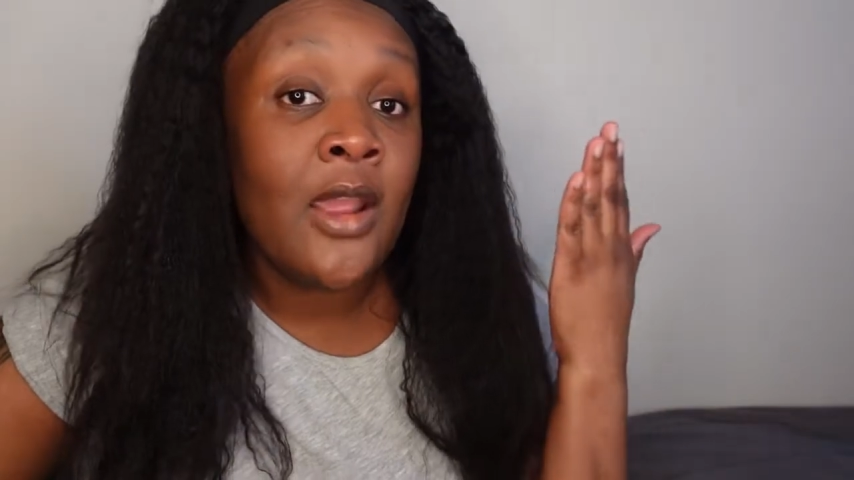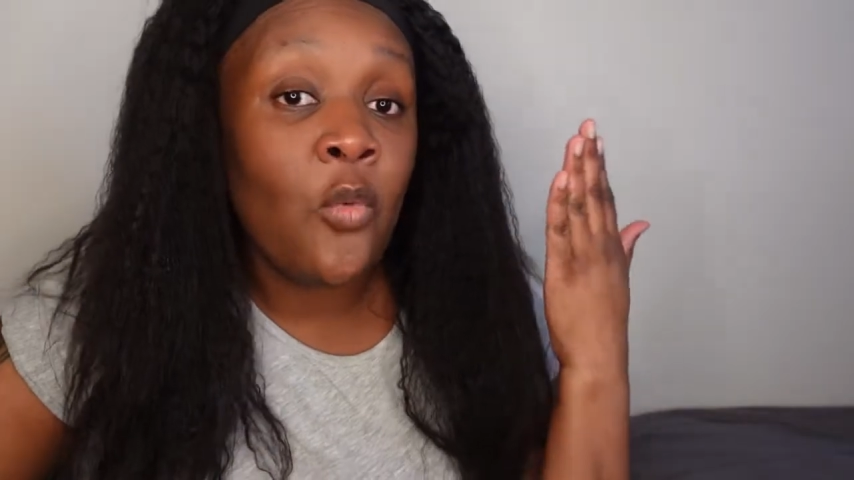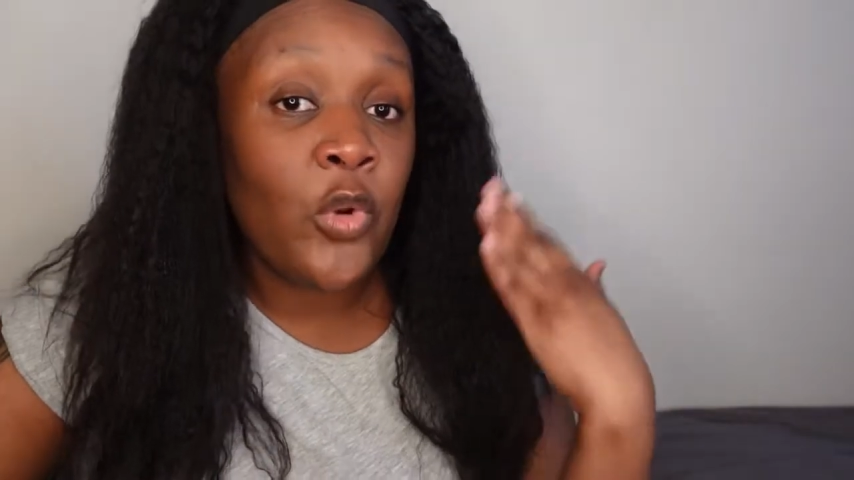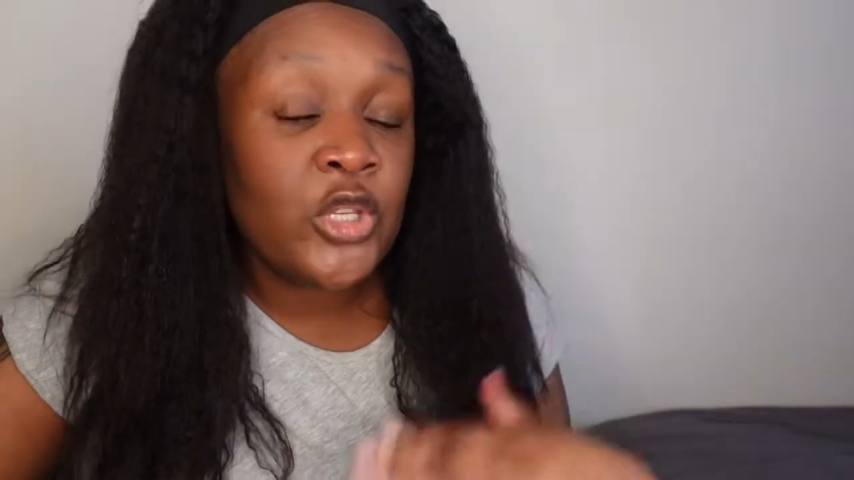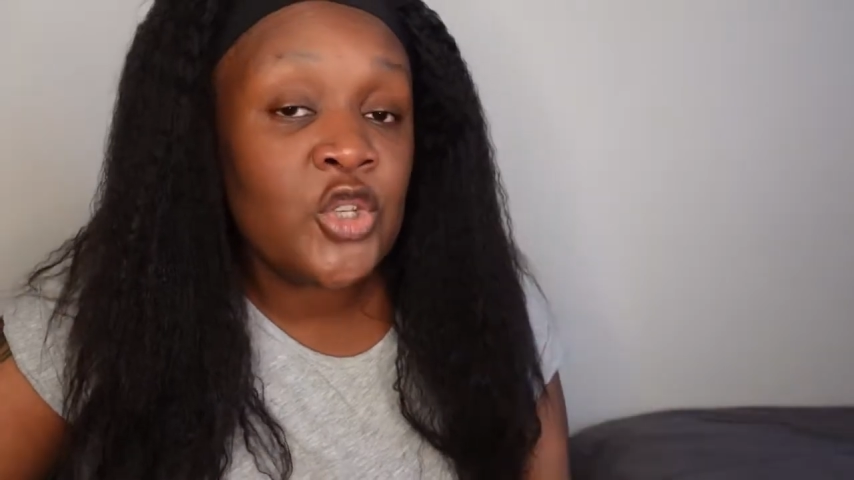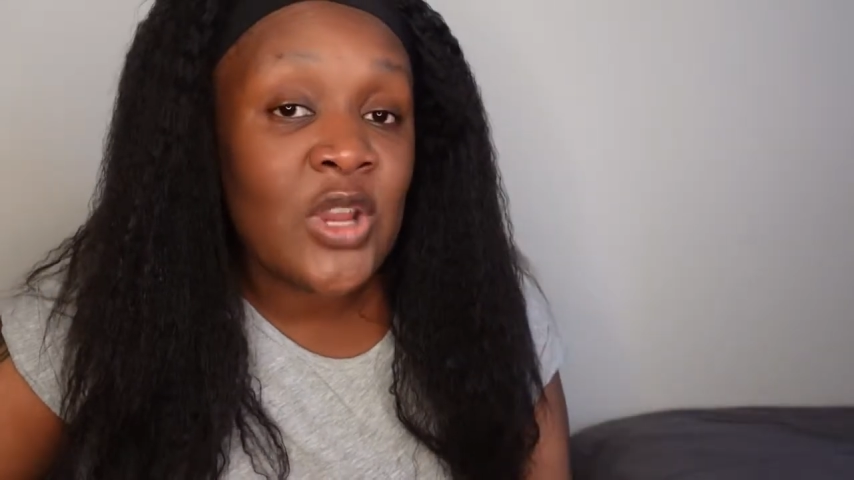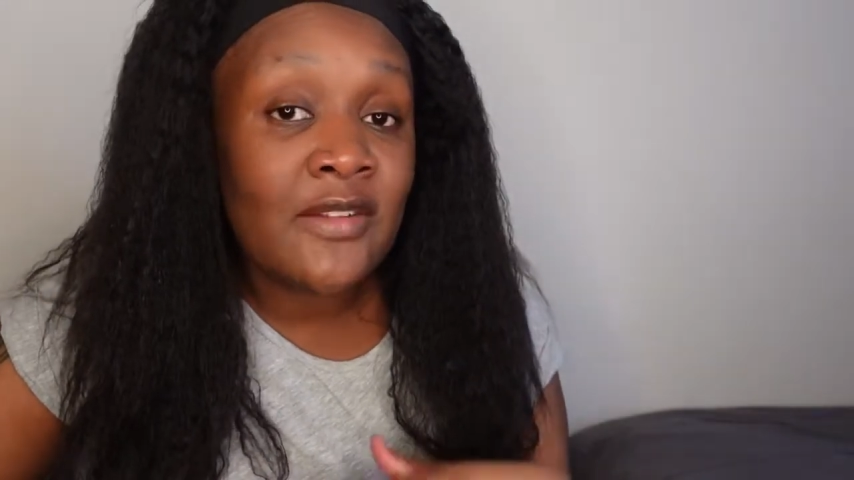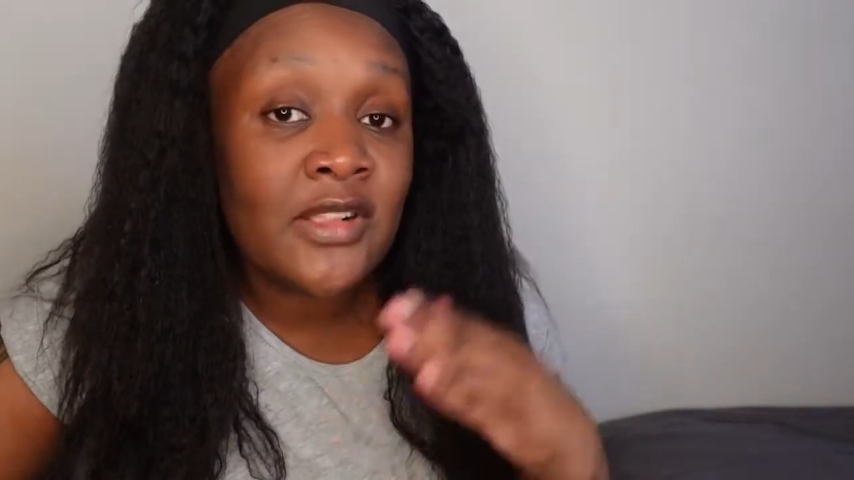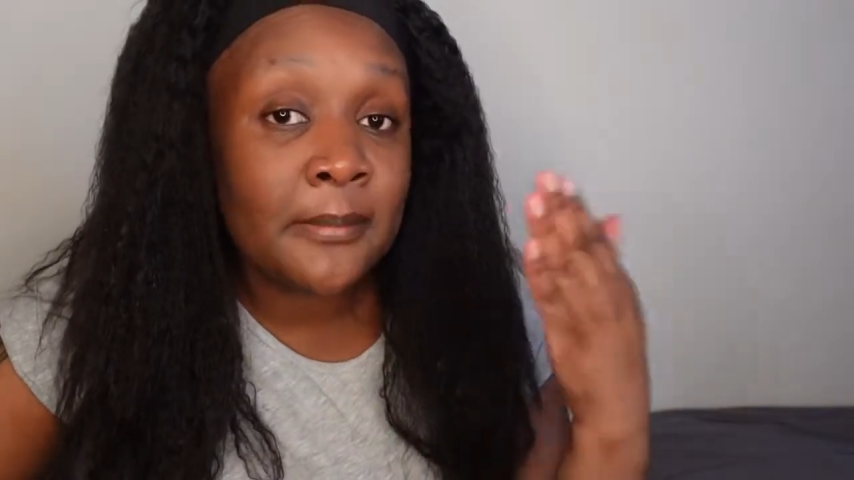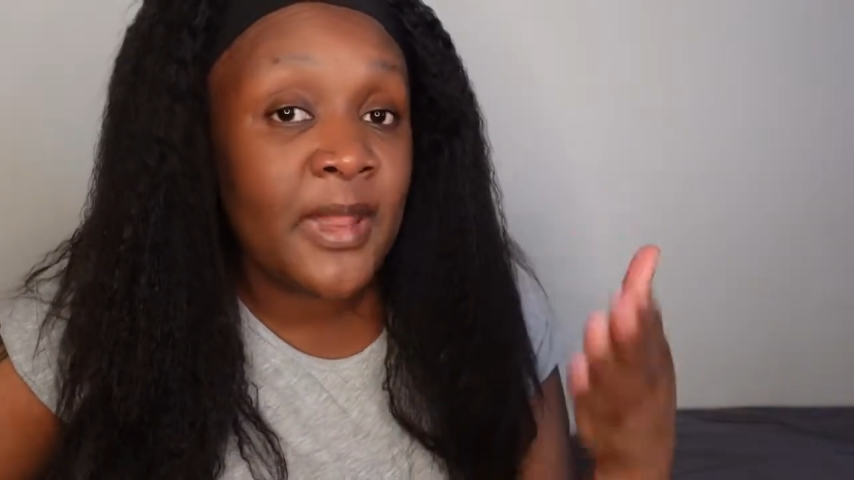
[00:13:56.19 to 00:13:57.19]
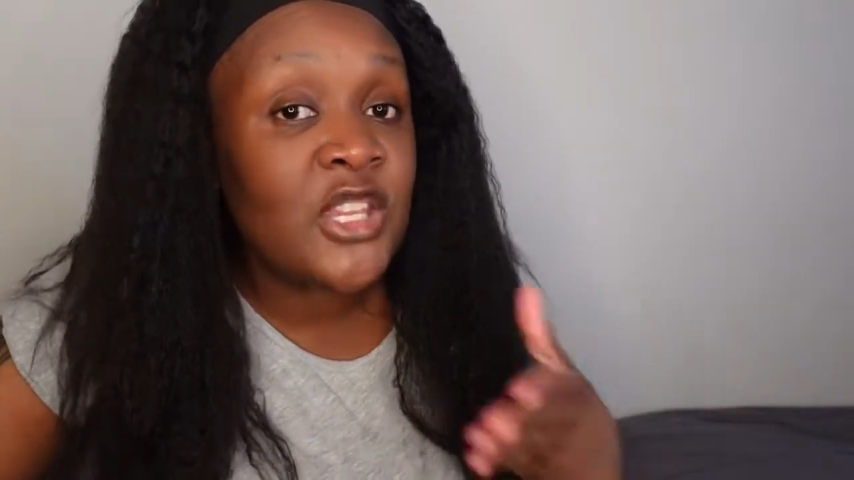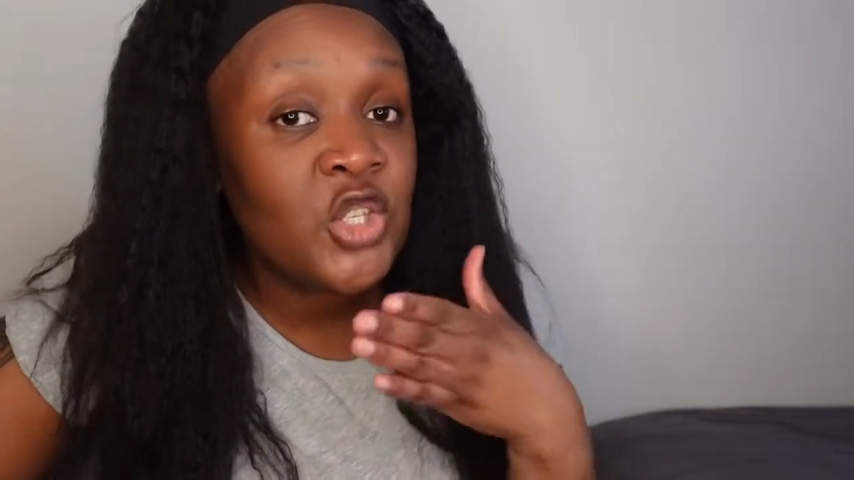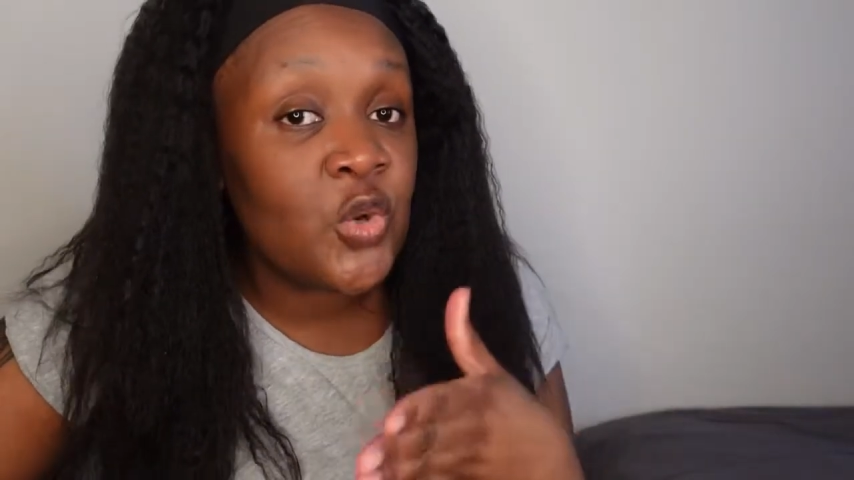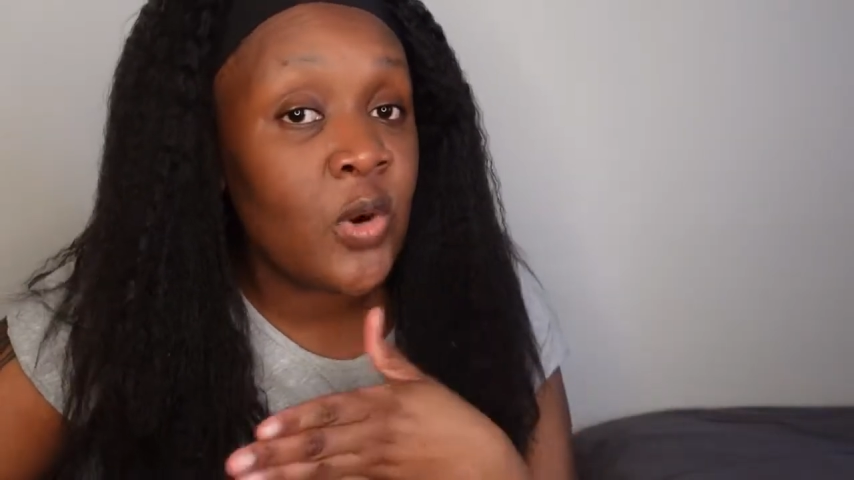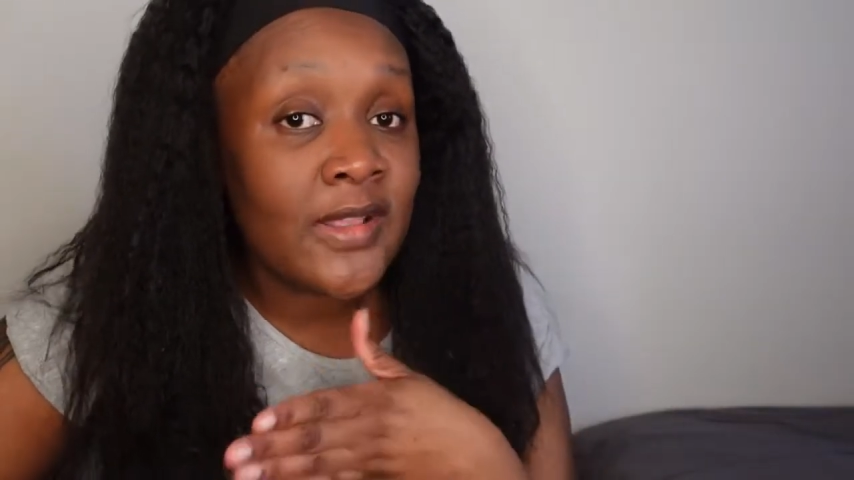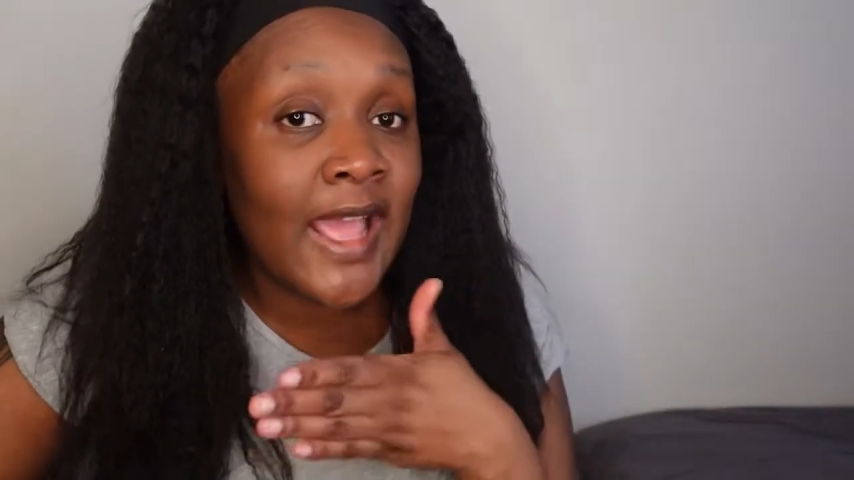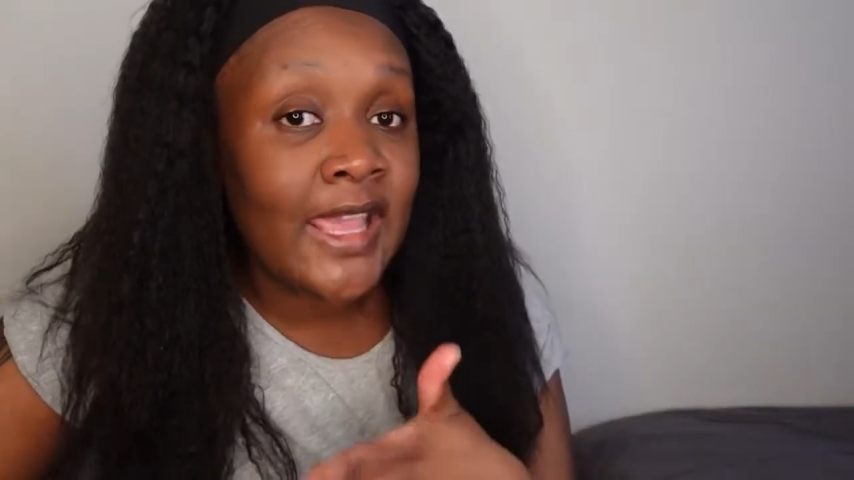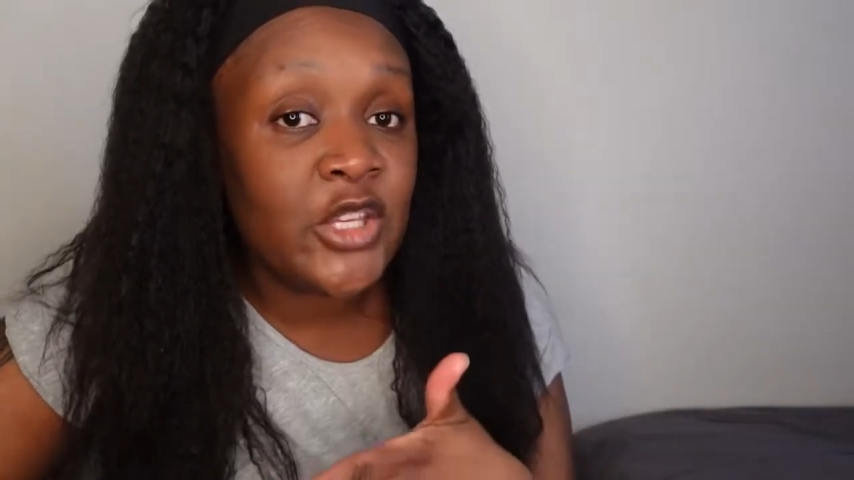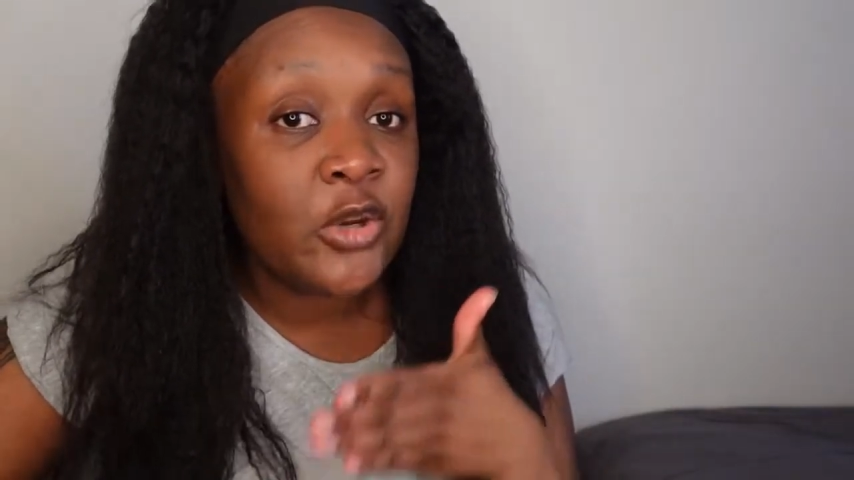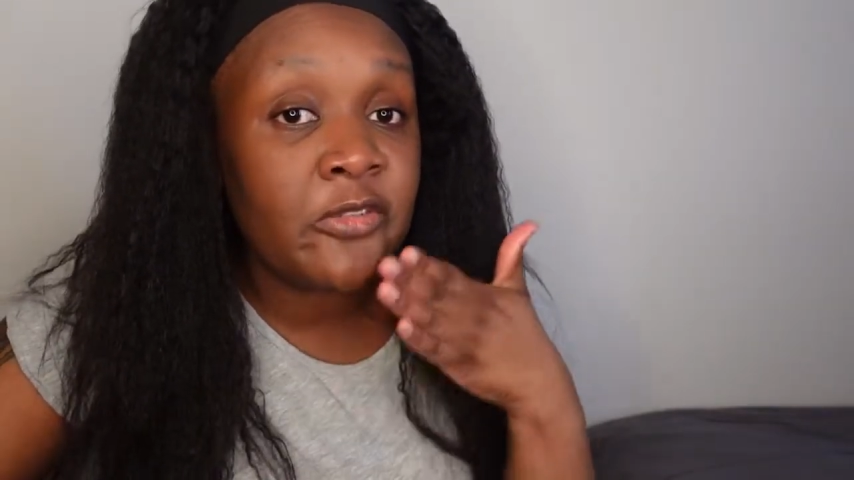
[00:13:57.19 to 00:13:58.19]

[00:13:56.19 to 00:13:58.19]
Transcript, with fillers: when you're traveling make sure that your